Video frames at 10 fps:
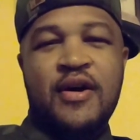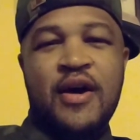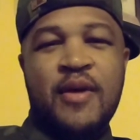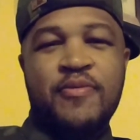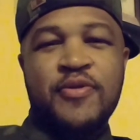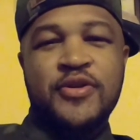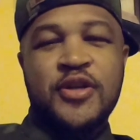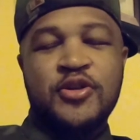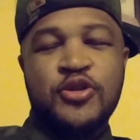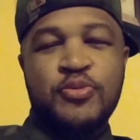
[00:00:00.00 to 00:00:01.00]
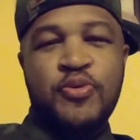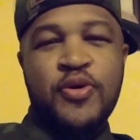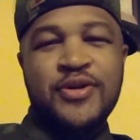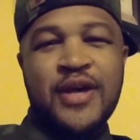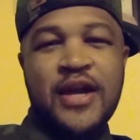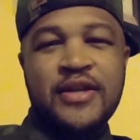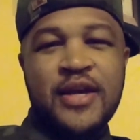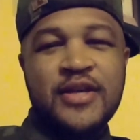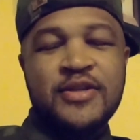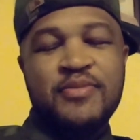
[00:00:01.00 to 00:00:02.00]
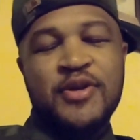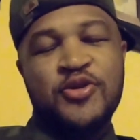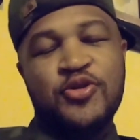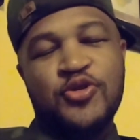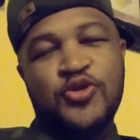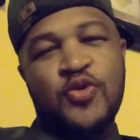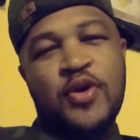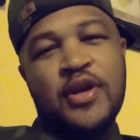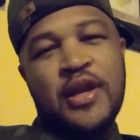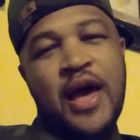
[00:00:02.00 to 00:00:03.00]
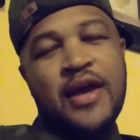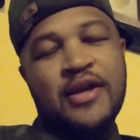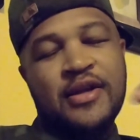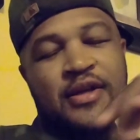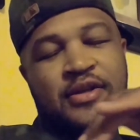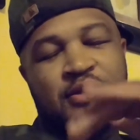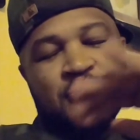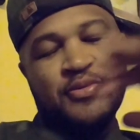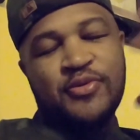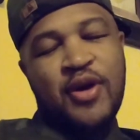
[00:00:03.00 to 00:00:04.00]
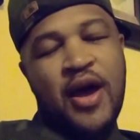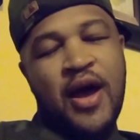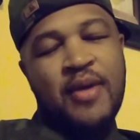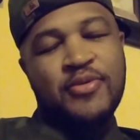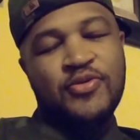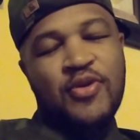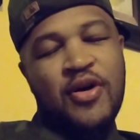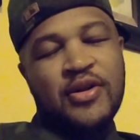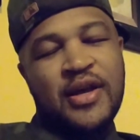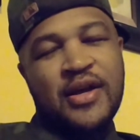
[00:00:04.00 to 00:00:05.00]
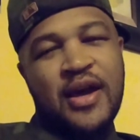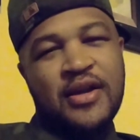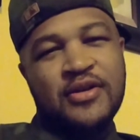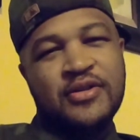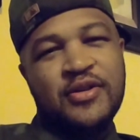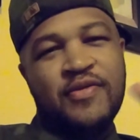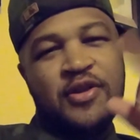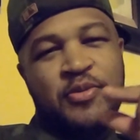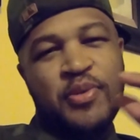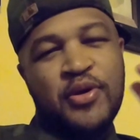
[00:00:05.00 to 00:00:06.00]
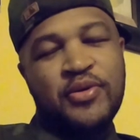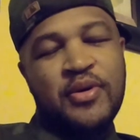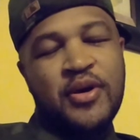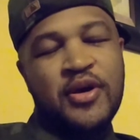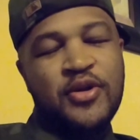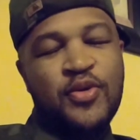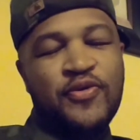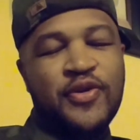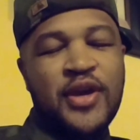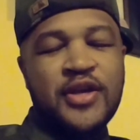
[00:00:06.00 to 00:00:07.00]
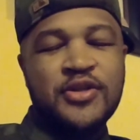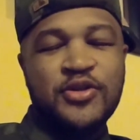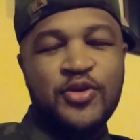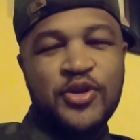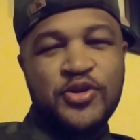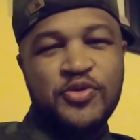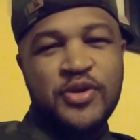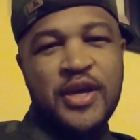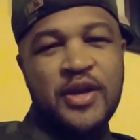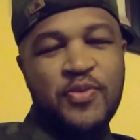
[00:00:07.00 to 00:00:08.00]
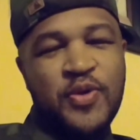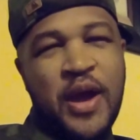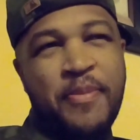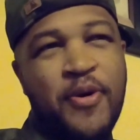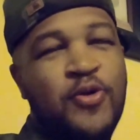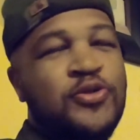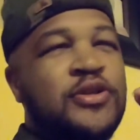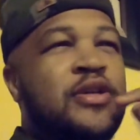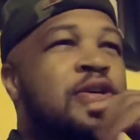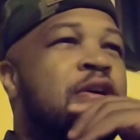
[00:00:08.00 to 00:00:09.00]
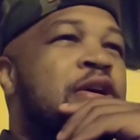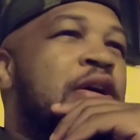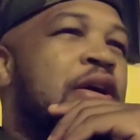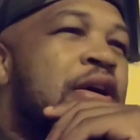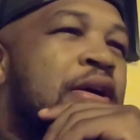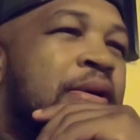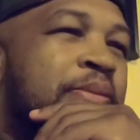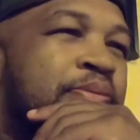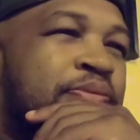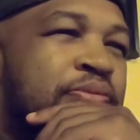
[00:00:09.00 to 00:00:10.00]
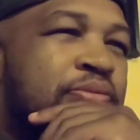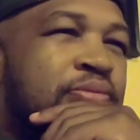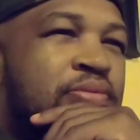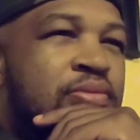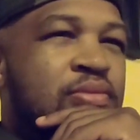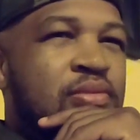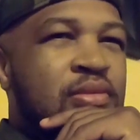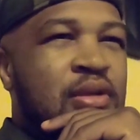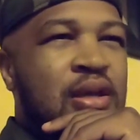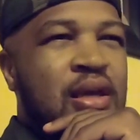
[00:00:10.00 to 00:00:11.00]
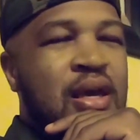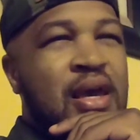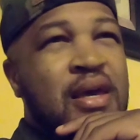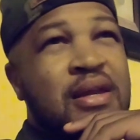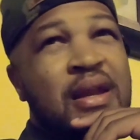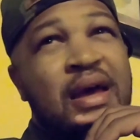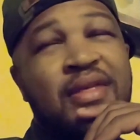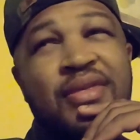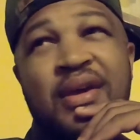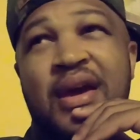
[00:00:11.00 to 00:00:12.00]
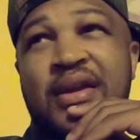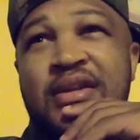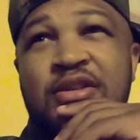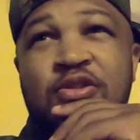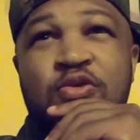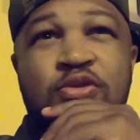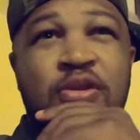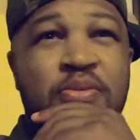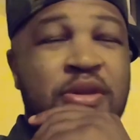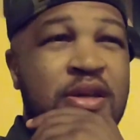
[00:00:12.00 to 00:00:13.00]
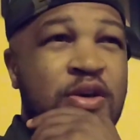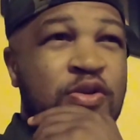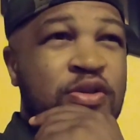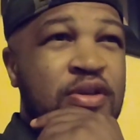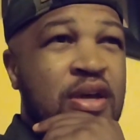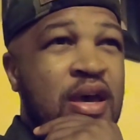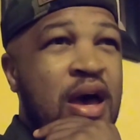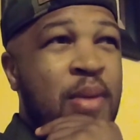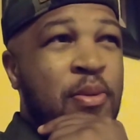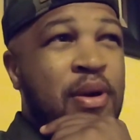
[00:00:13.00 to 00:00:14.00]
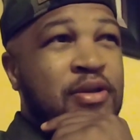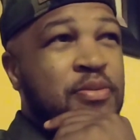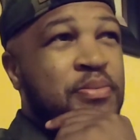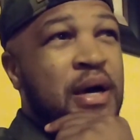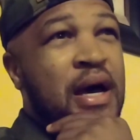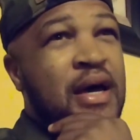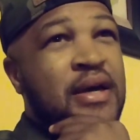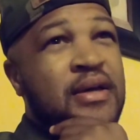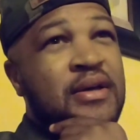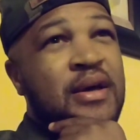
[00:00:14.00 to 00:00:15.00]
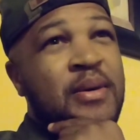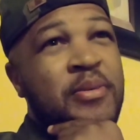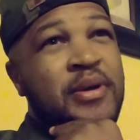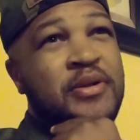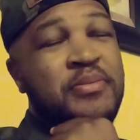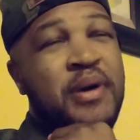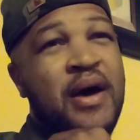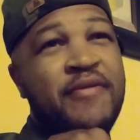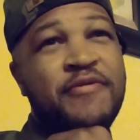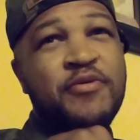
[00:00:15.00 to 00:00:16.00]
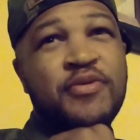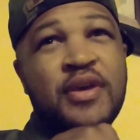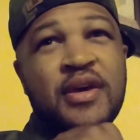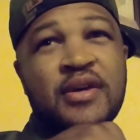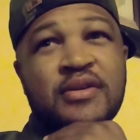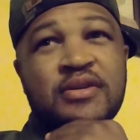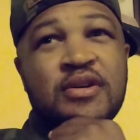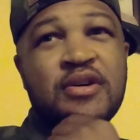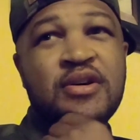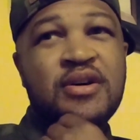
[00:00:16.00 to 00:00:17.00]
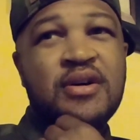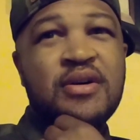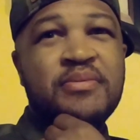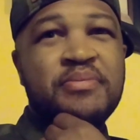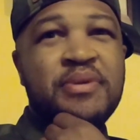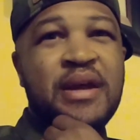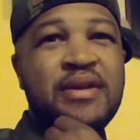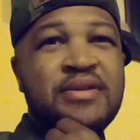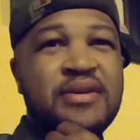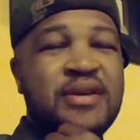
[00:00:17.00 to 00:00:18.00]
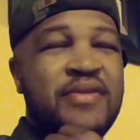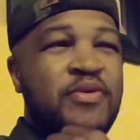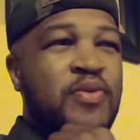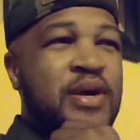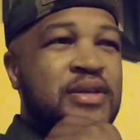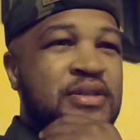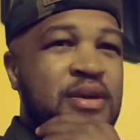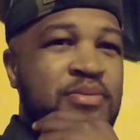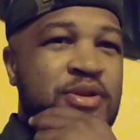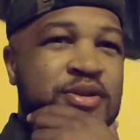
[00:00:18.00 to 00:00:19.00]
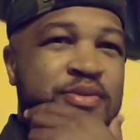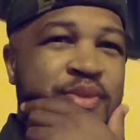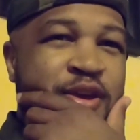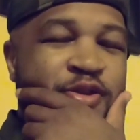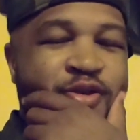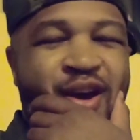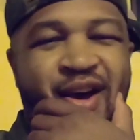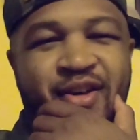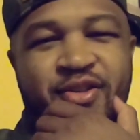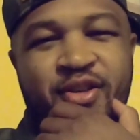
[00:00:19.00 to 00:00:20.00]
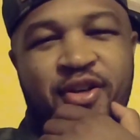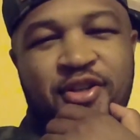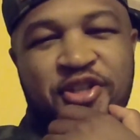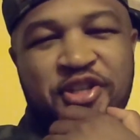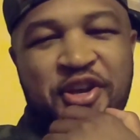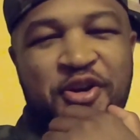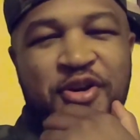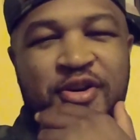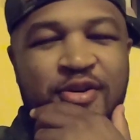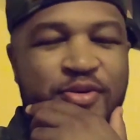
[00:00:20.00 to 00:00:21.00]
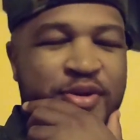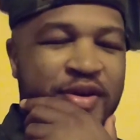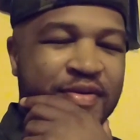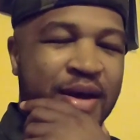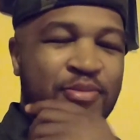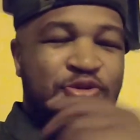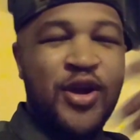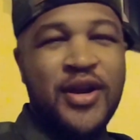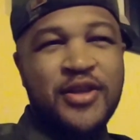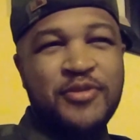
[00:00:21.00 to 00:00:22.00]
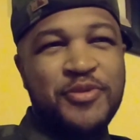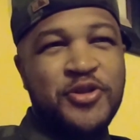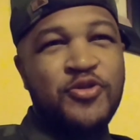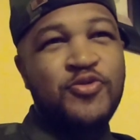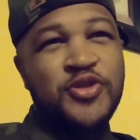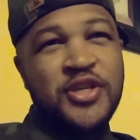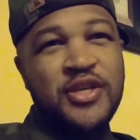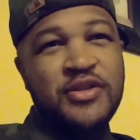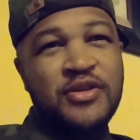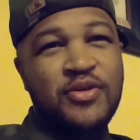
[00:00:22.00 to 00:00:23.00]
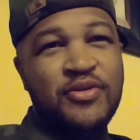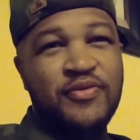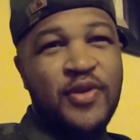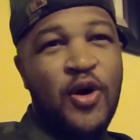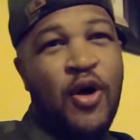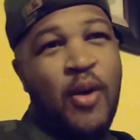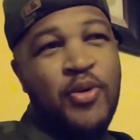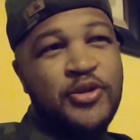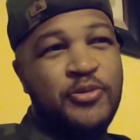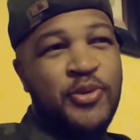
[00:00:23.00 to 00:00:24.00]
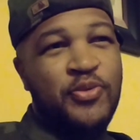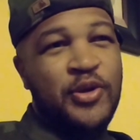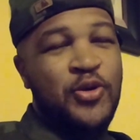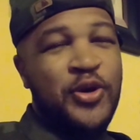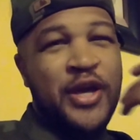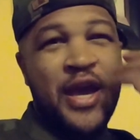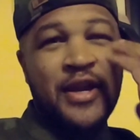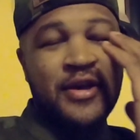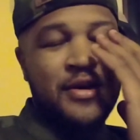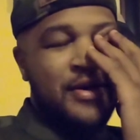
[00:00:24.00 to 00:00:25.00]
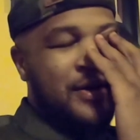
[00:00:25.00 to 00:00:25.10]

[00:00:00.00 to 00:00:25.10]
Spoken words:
I appreciate you supporting Dotti Nation. Make sure you join, like, click, subscribe, do all of that kind of good stuff. Hit the bell notification so that you get it when I post it. And I think I need to do something else. I'm about to buy a few things, but I need to give away something to make you guys share it or whatever. I'm trying not to be too cheesy on the vlog. I want it to be real organic.